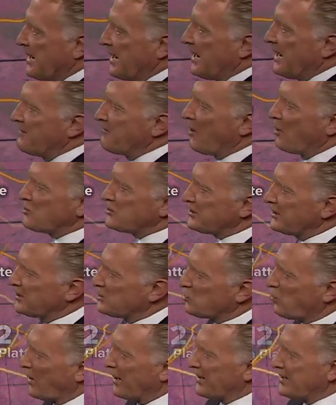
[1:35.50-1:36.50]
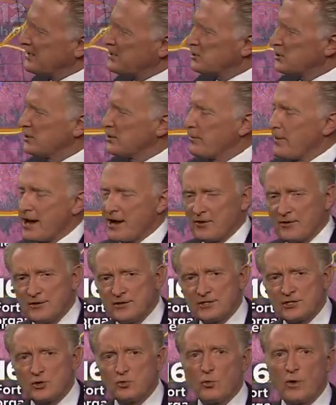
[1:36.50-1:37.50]
and mostly 20s in the
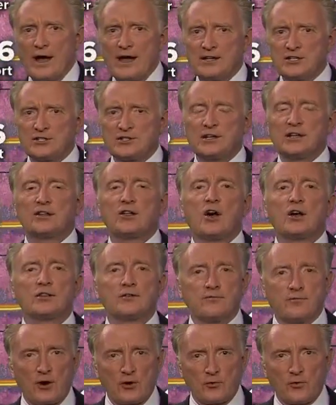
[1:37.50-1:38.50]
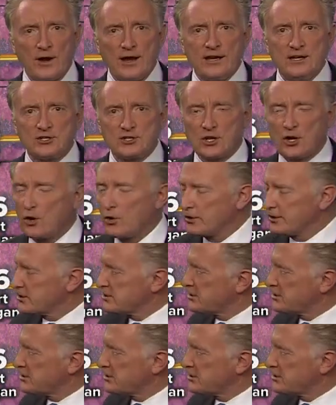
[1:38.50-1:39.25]
mountains and west. Along the front range, the coldest